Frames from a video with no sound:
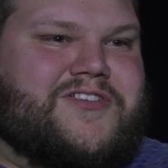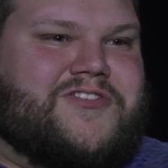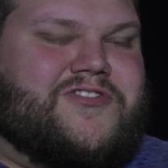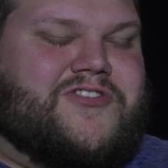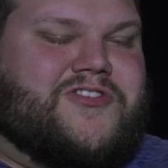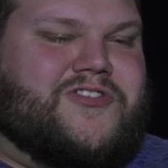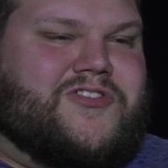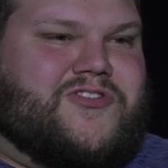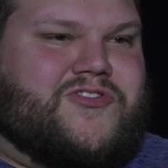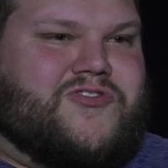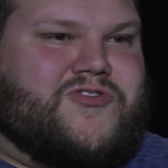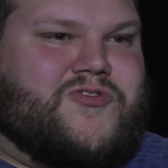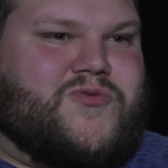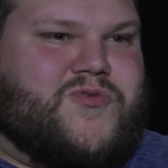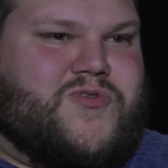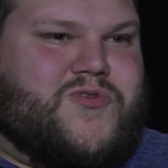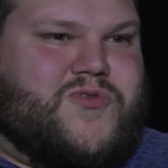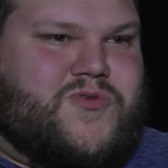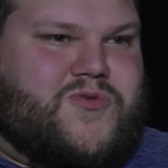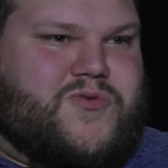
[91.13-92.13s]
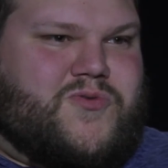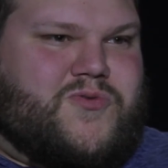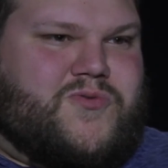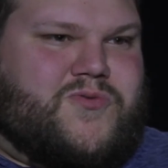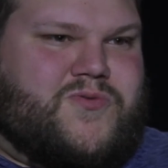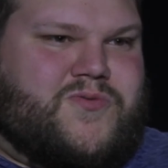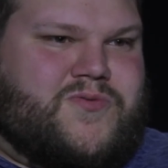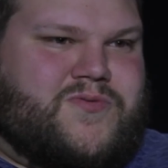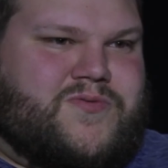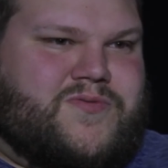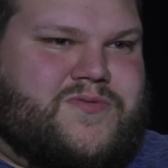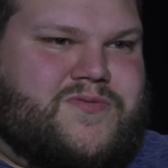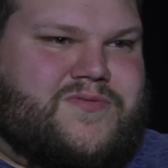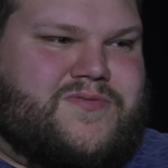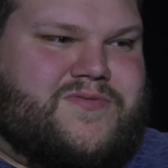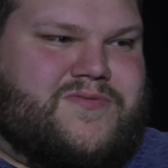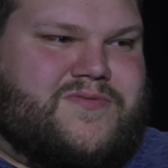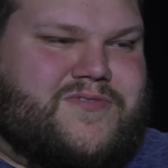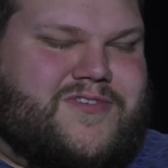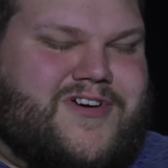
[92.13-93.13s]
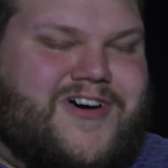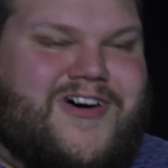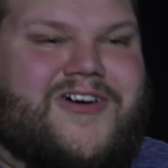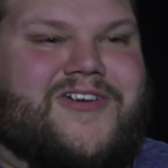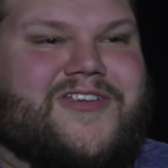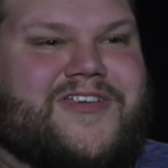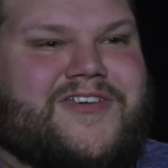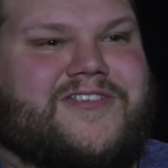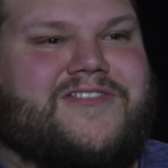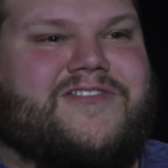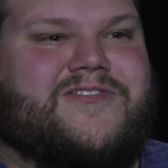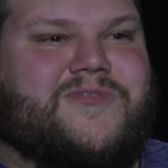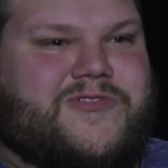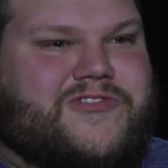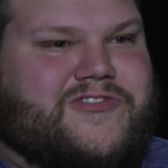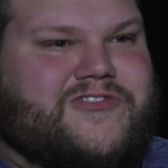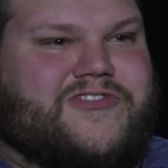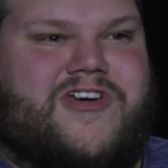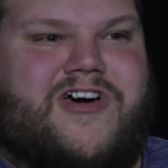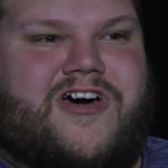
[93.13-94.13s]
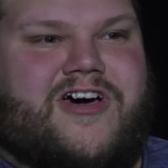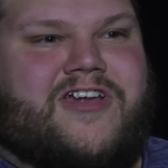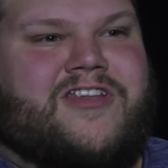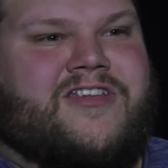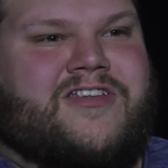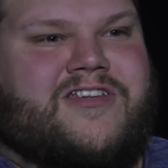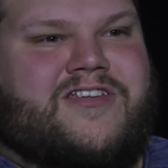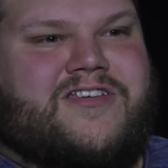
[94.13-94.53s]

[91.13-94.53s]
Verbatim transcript: to the true audience, which is God.